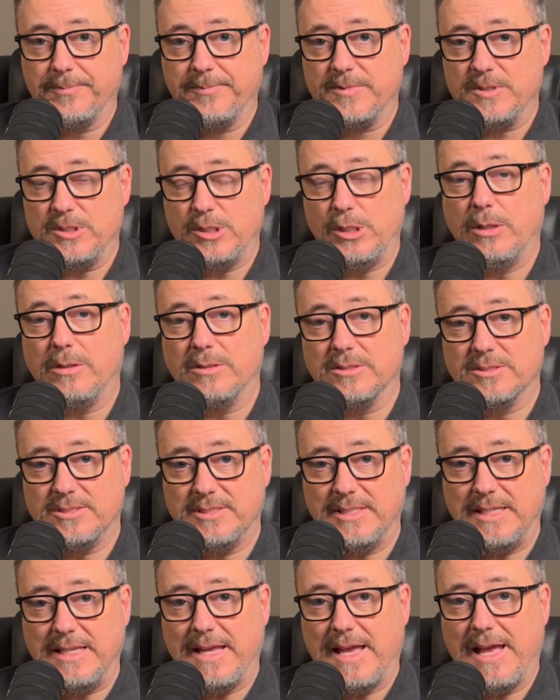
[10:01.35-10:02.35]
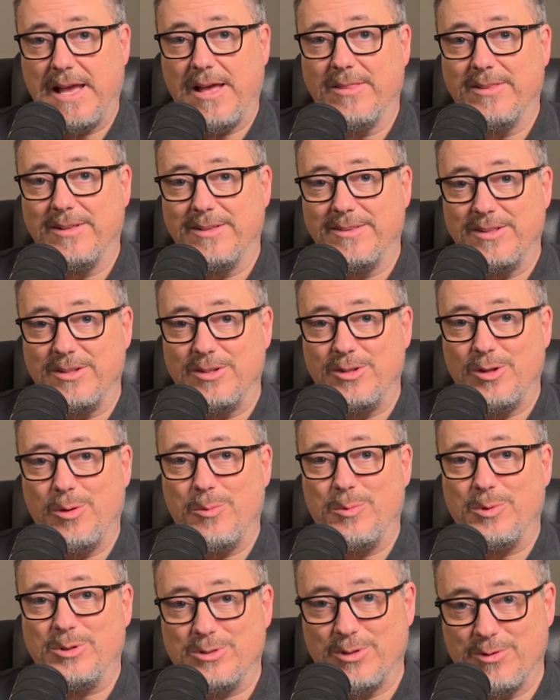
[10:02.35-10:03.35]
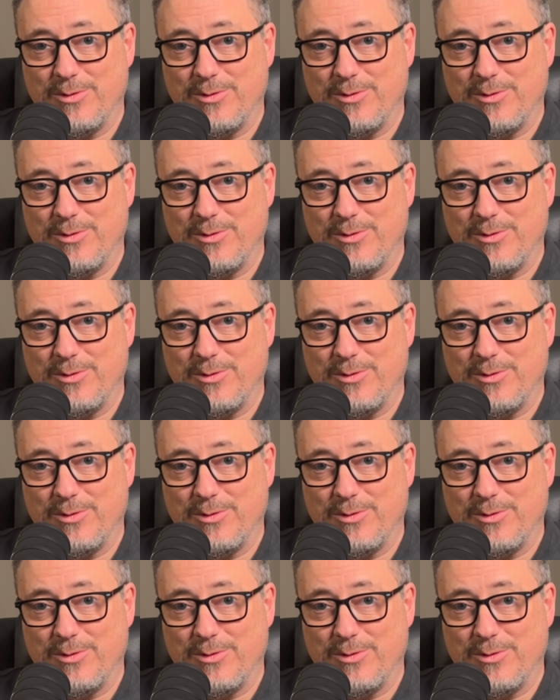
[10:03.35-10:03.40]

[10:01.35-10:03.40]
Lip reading: So you can see how the numbers